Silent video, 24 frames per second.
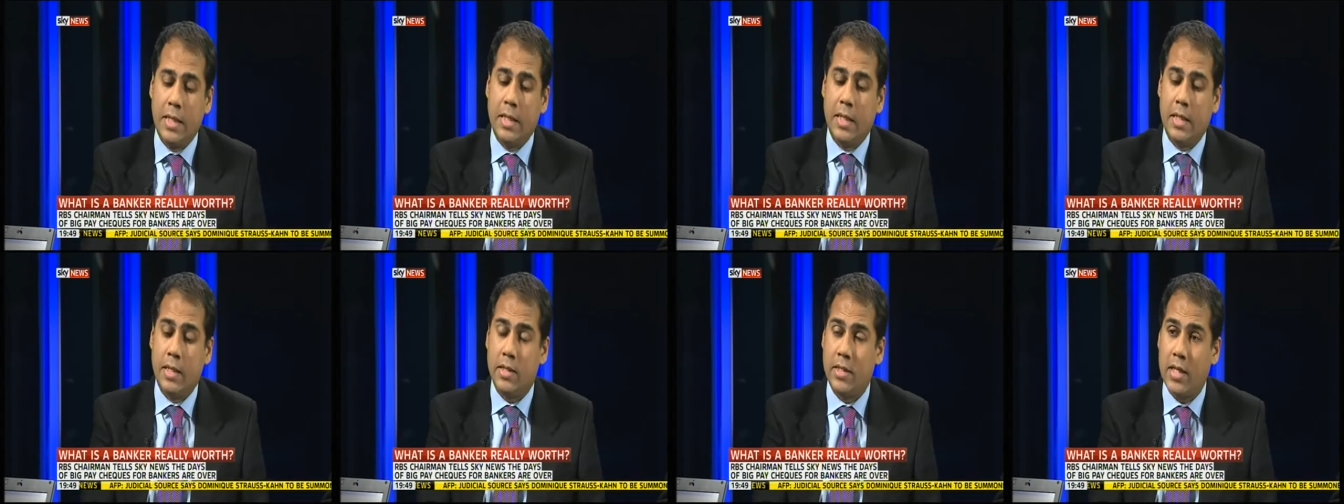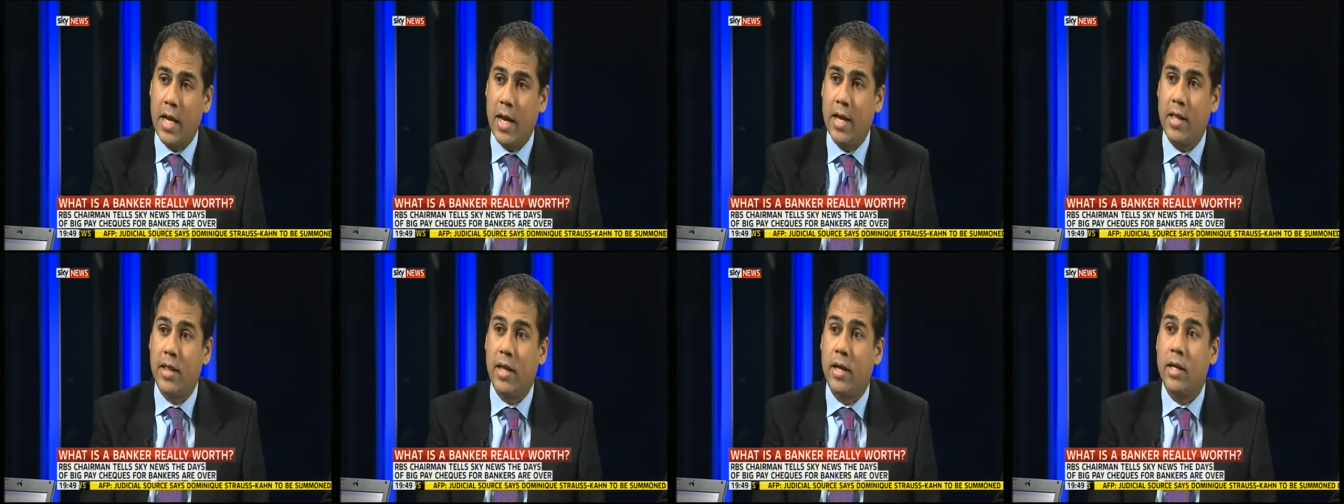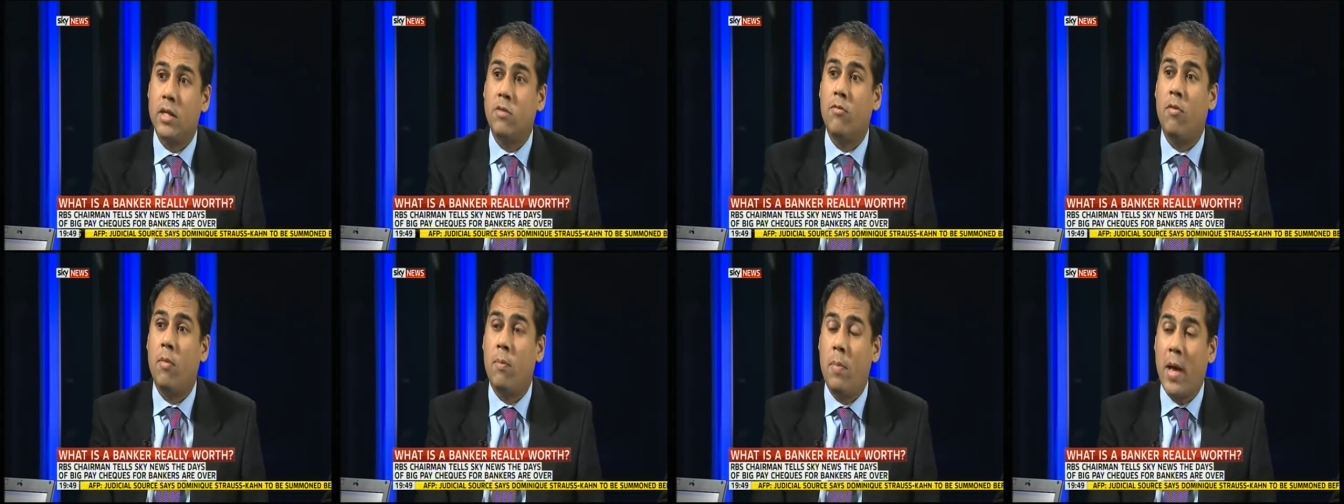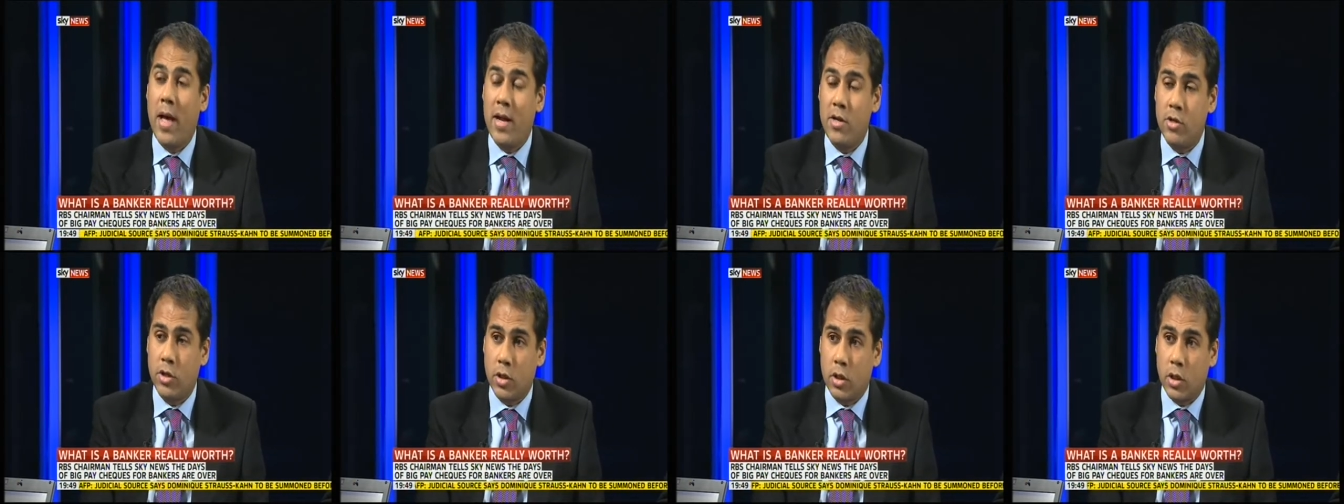And the second thing is for
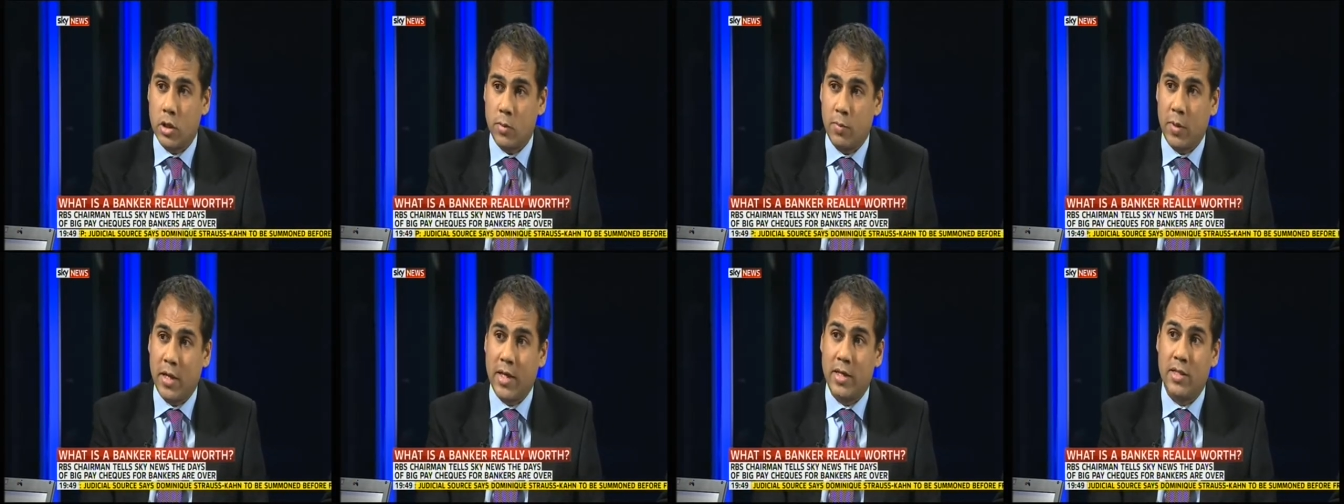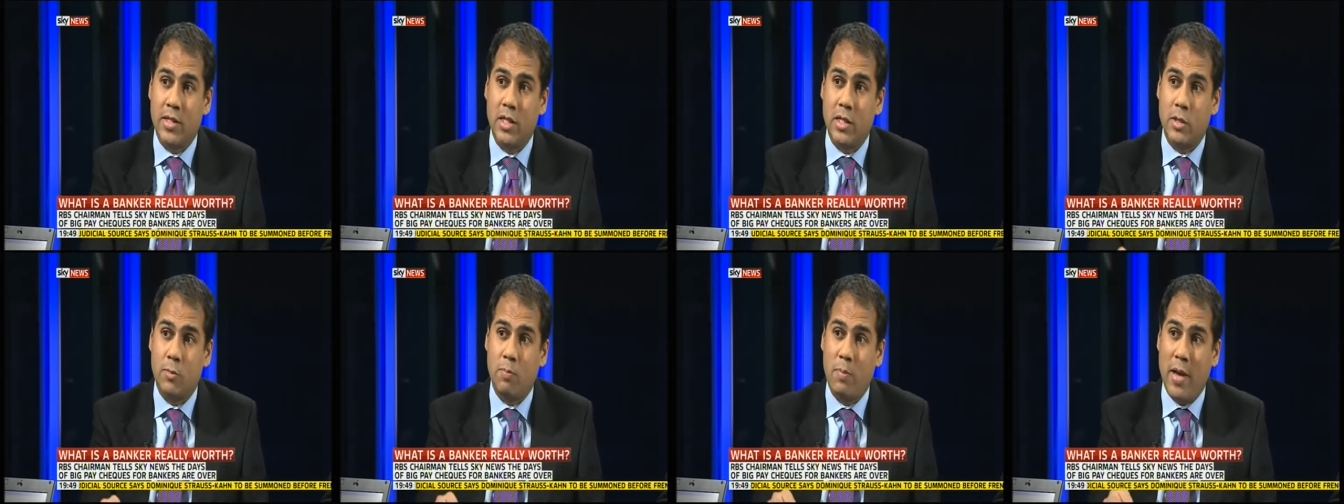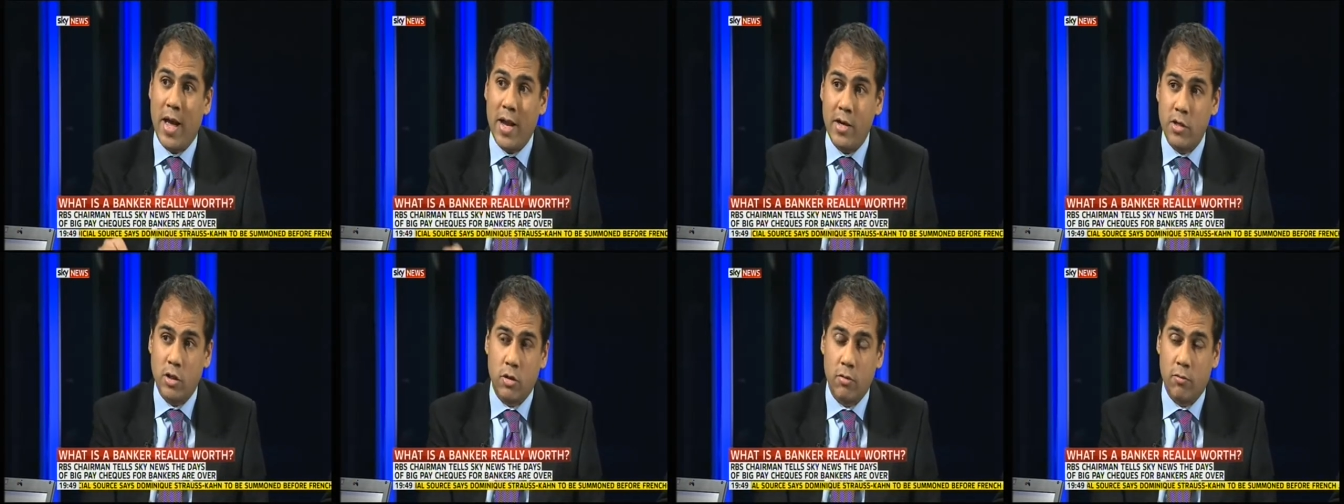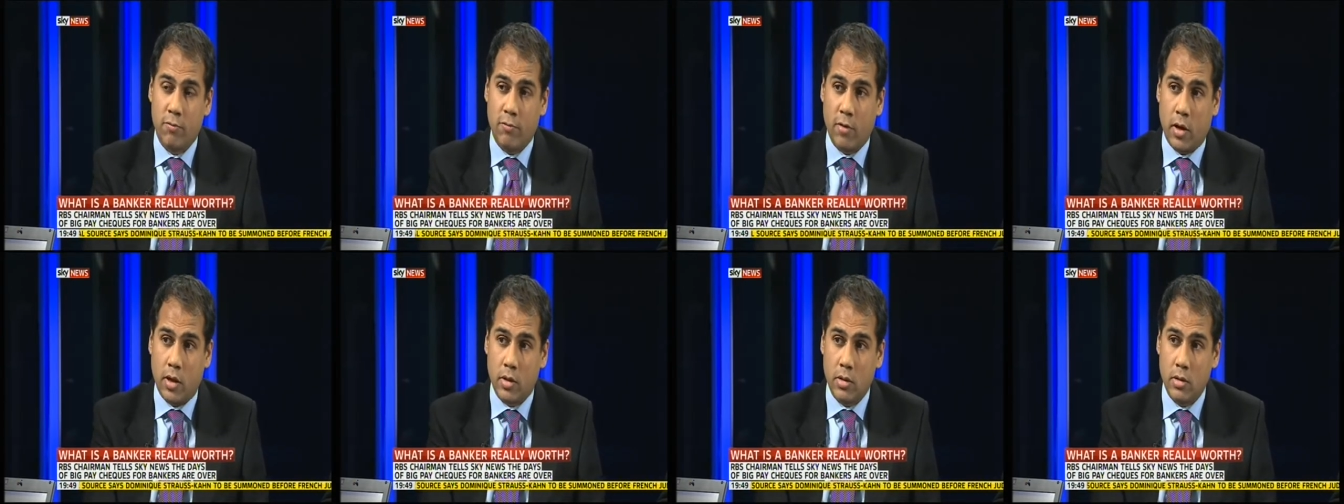pensioners, because it's pension
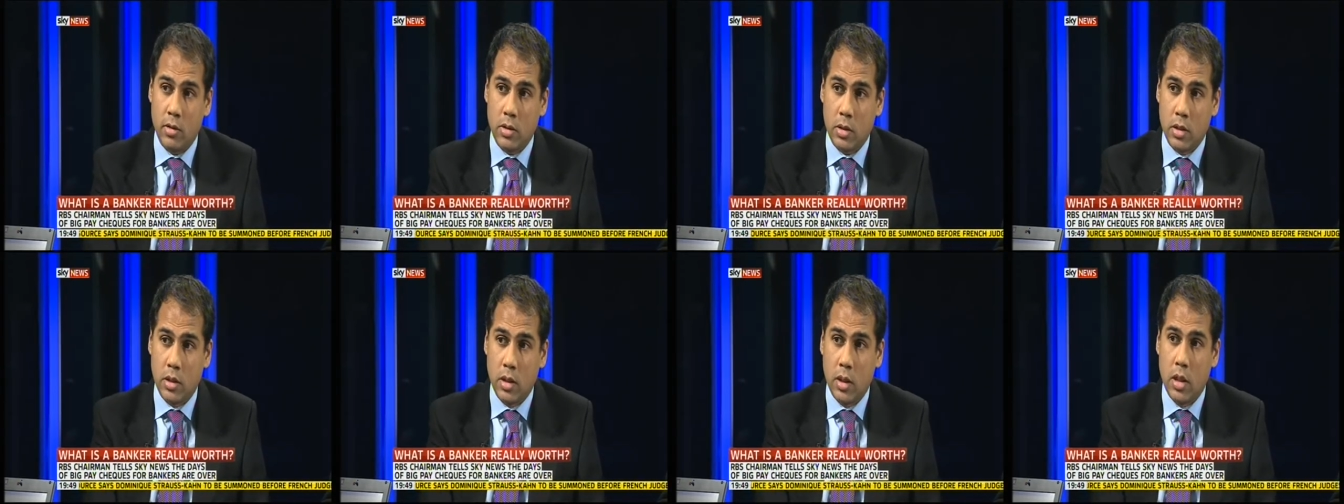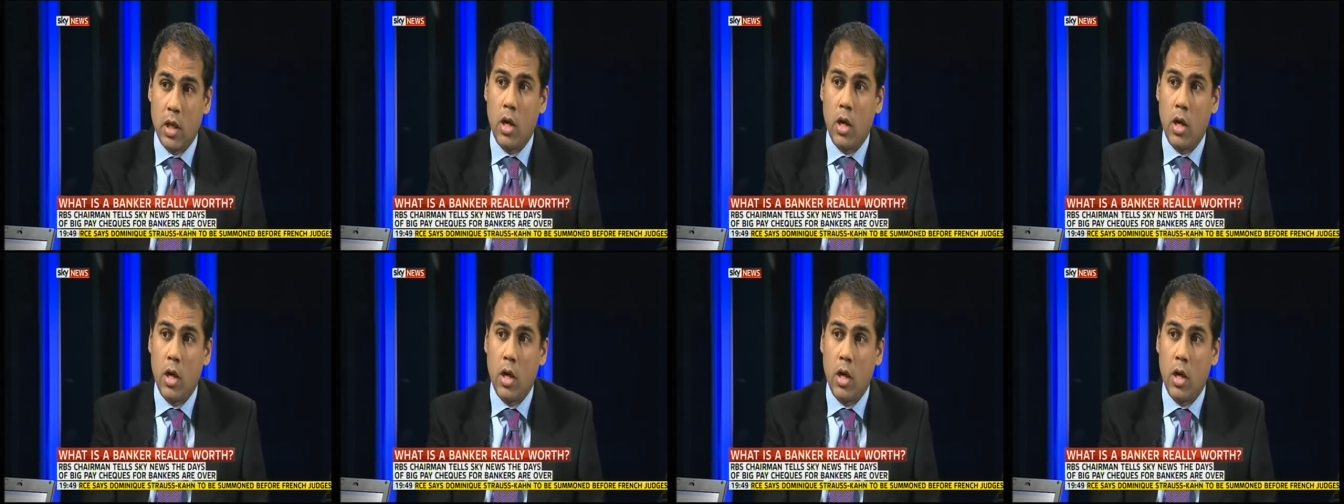funds